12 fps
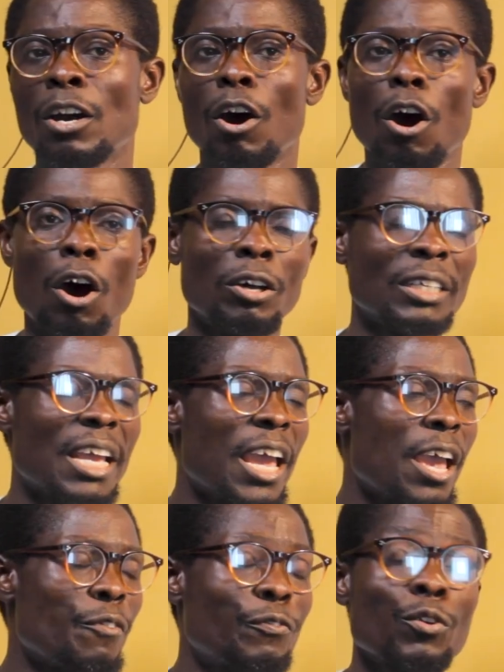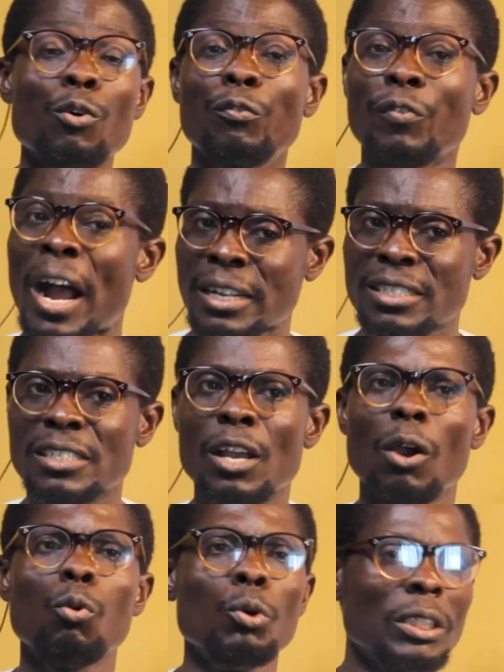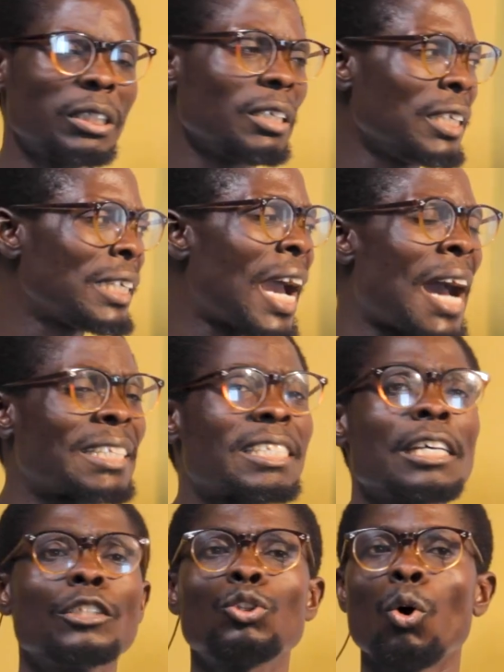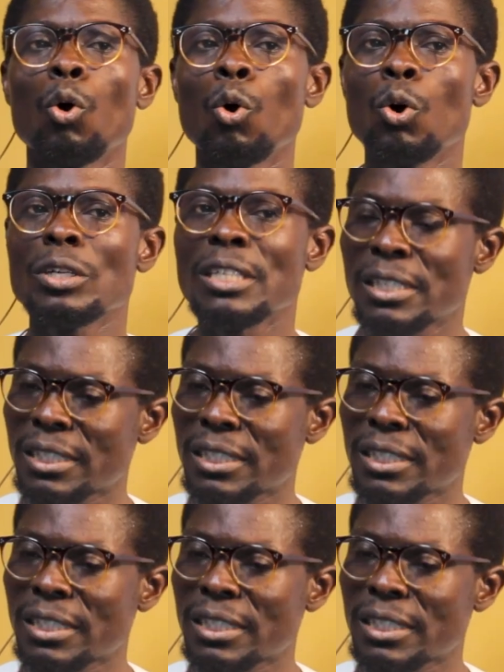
on a few facts with regards to the